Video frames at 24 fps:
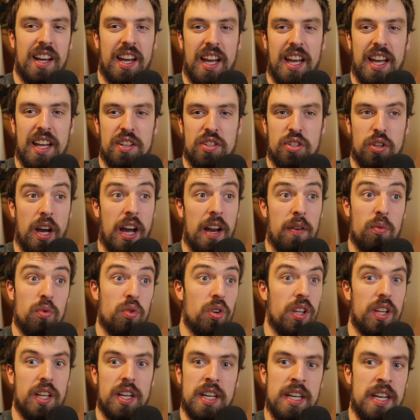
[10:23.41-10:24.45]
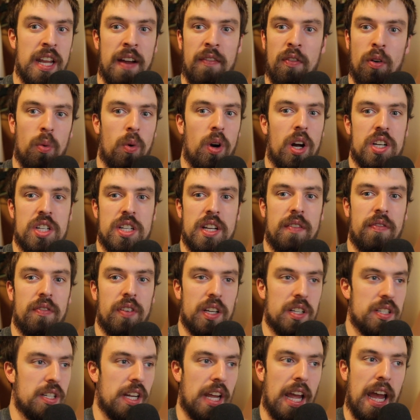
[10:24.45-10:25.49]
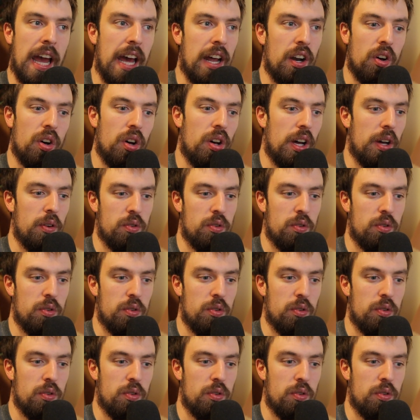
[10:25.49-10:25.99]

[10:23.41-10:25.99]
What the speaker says: And so I really never watched Netflix like at all.